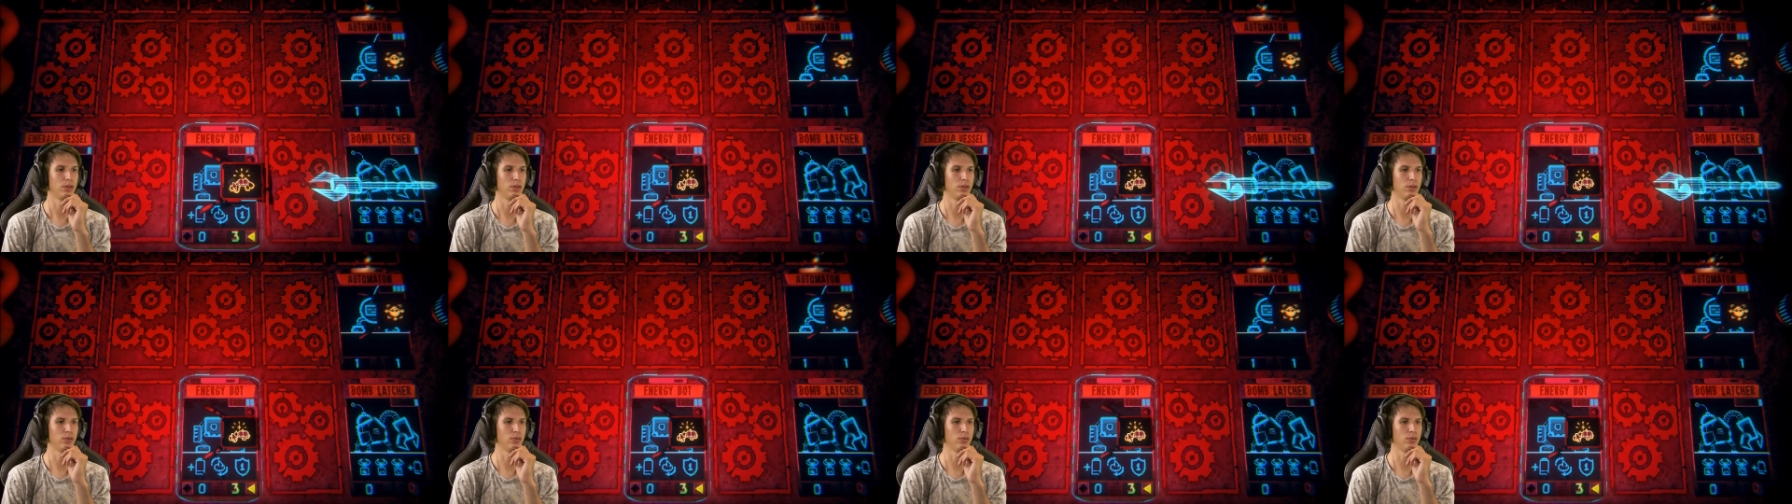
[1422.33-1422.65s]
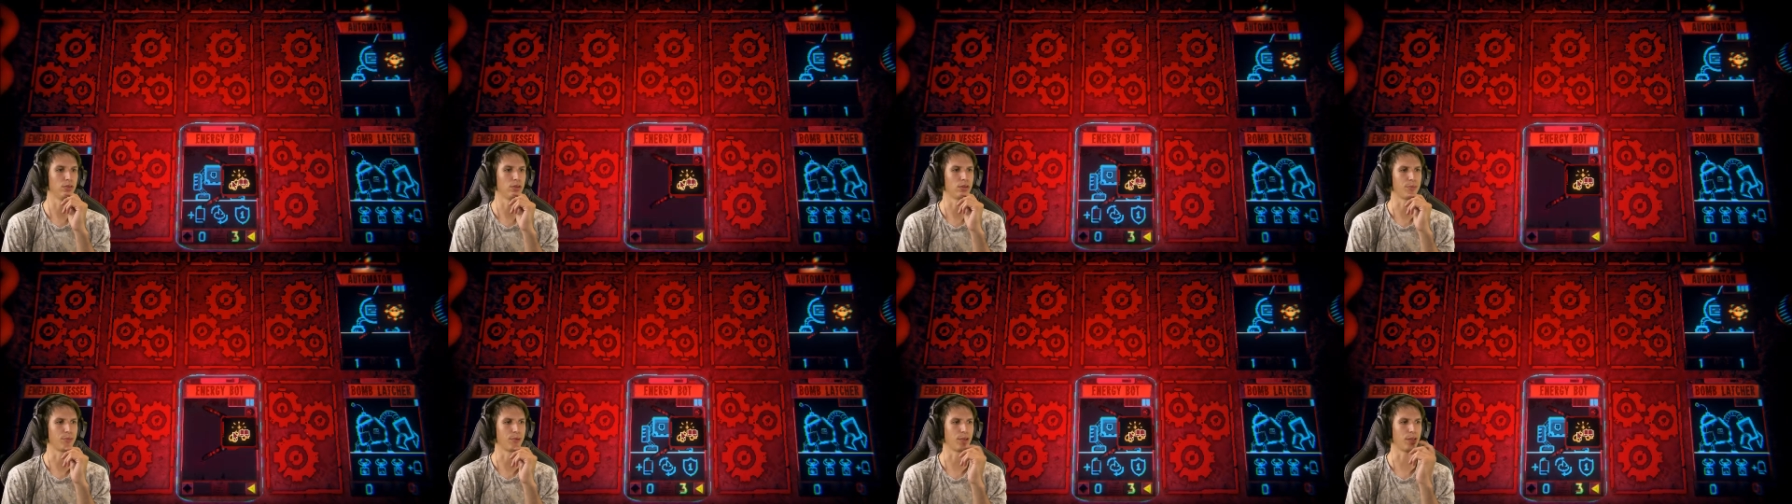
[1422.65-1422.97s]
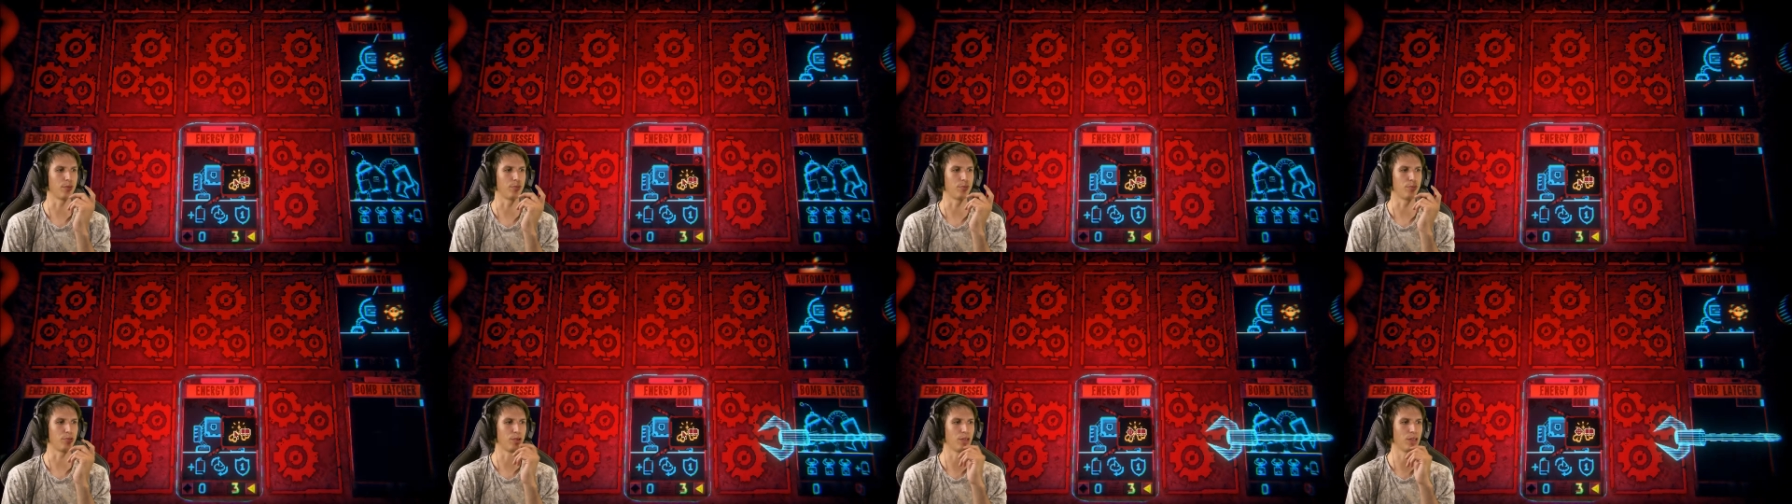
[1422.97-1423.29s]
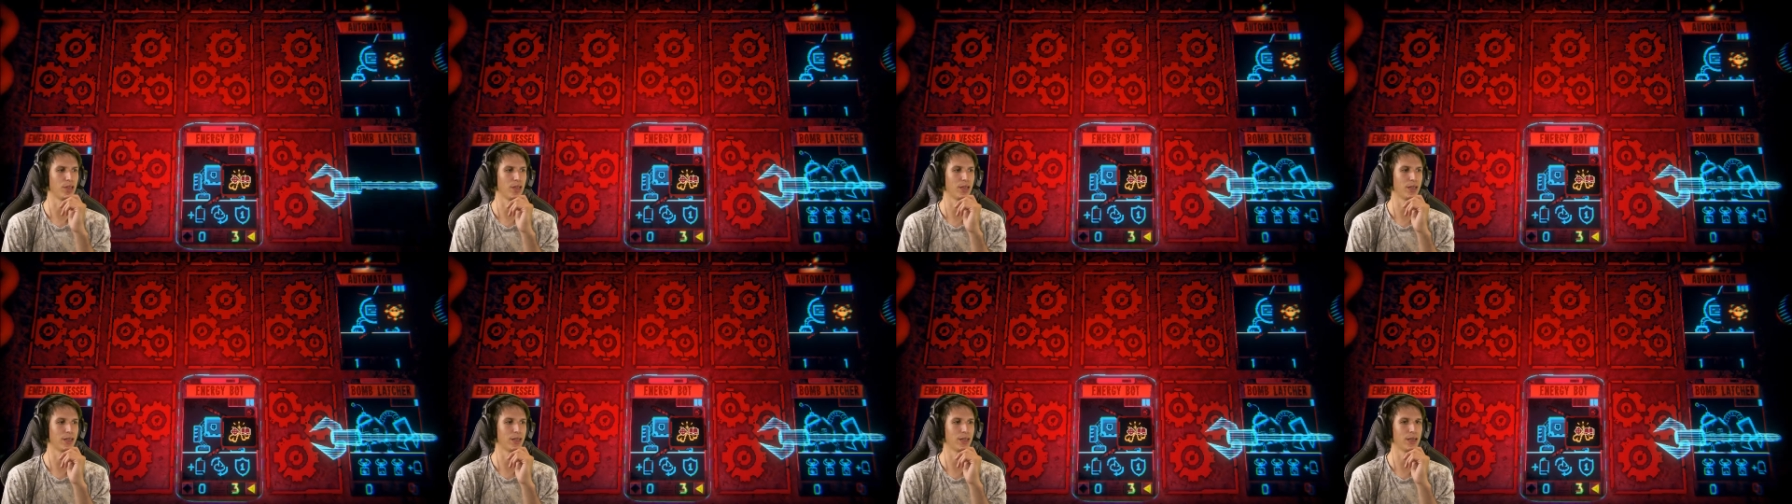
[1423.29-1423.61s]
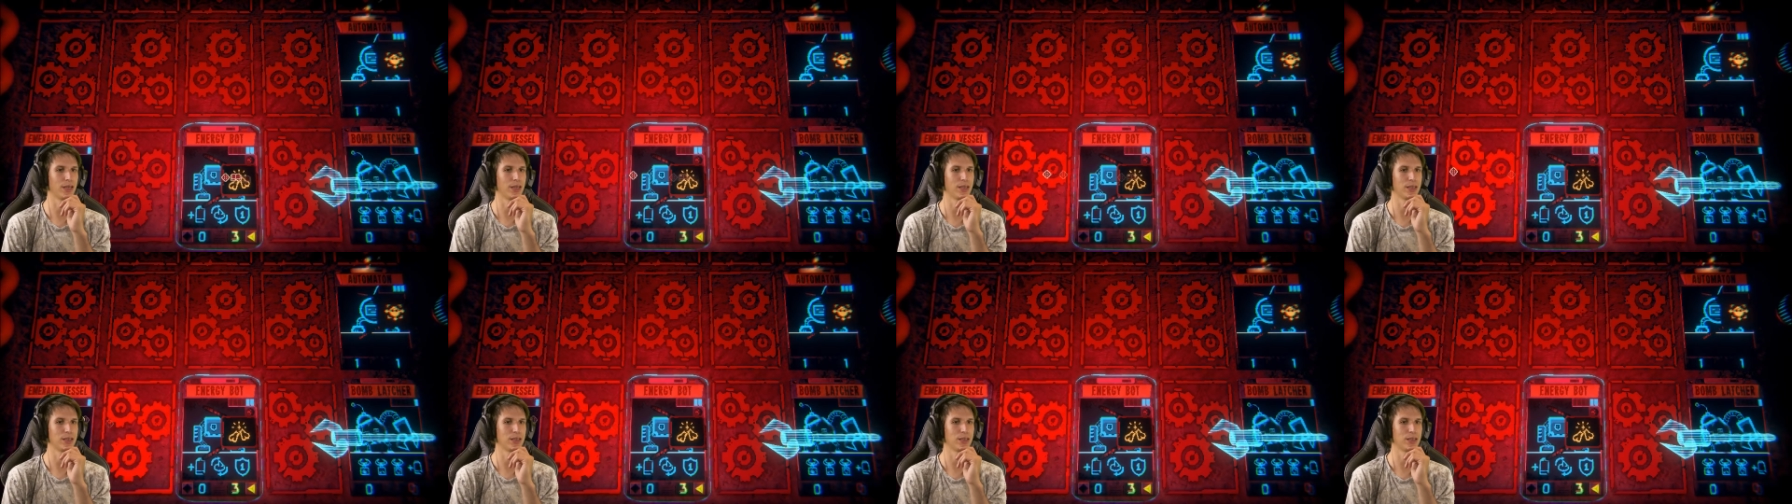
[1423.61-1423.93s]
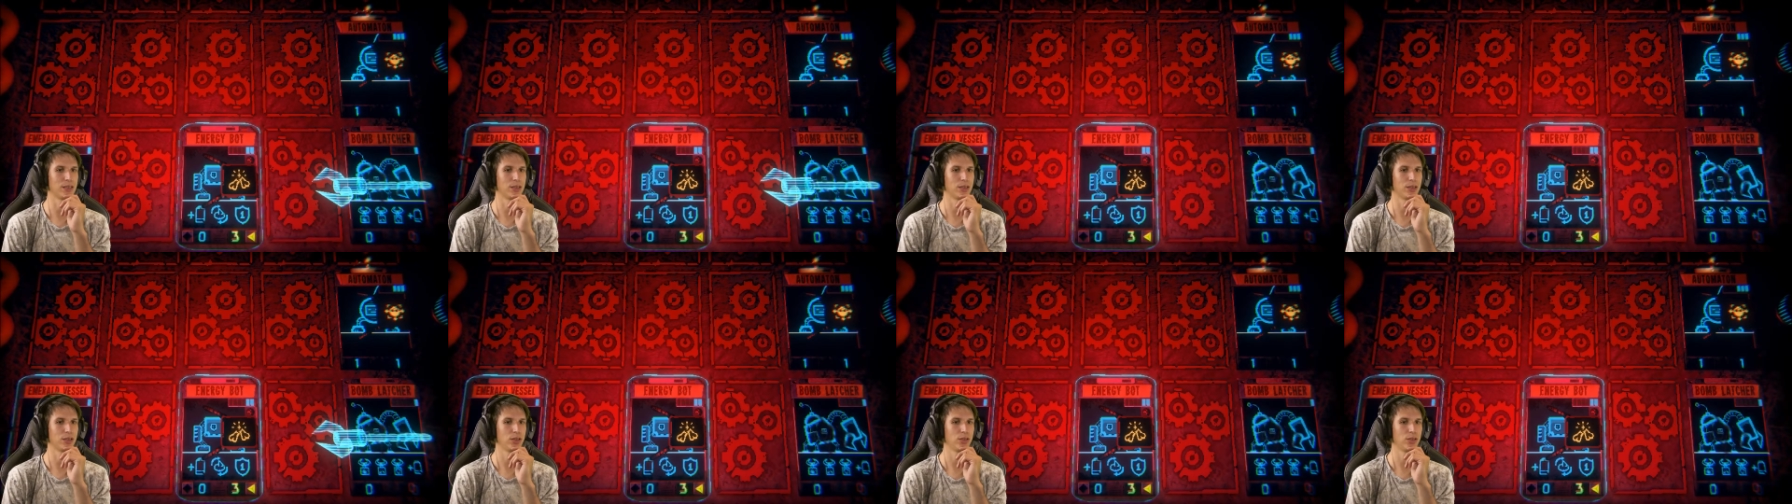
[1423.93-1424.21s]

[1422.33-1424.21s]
you're gonna become brittle, I guess.